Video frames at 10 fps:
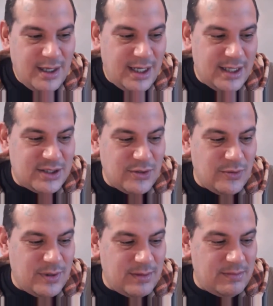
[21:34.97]
And
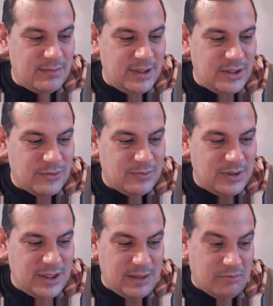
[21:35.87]
so,
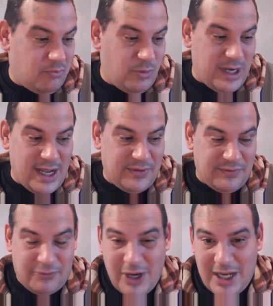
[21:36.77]
we had the
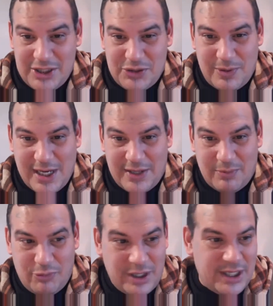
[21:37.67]
French, we had the
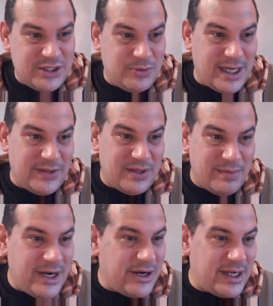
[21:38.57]
British, we had the
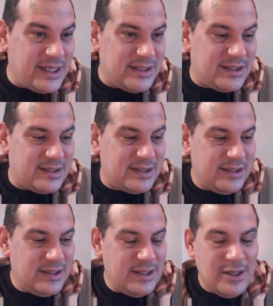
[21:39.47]
Americans,
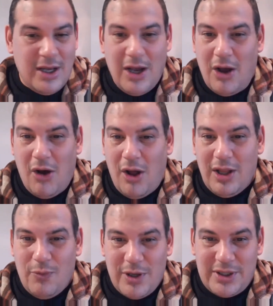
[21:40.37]

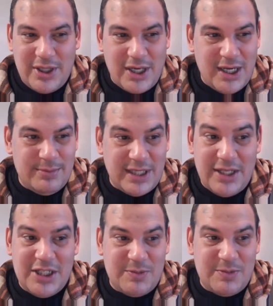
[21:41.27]
all at one time,
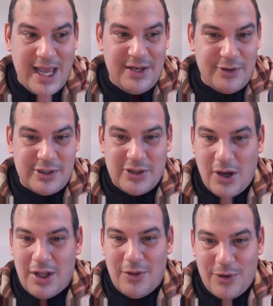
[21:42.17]
and the Spaniards
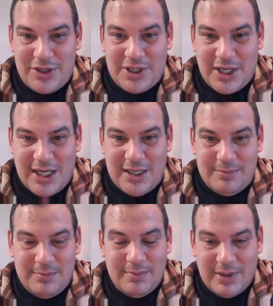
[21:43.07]
all at one
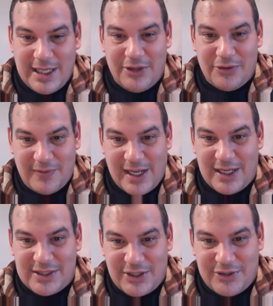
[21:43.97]
time lay their
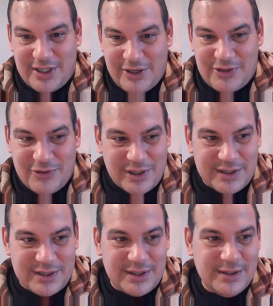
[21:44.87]
flags in our
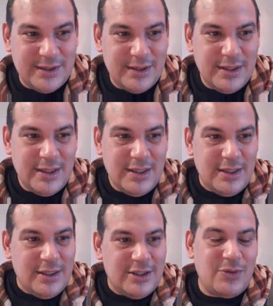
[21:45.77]
territories.
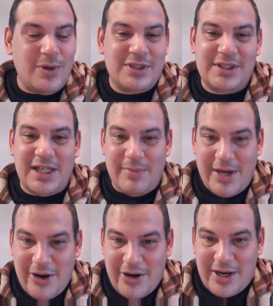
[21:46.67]
So once the
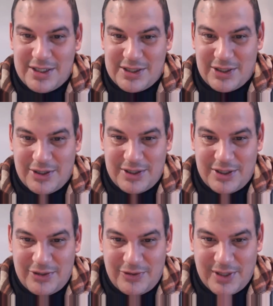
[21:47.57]
Americans started to
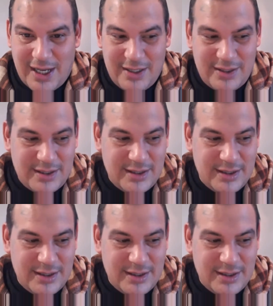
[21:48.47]
do that,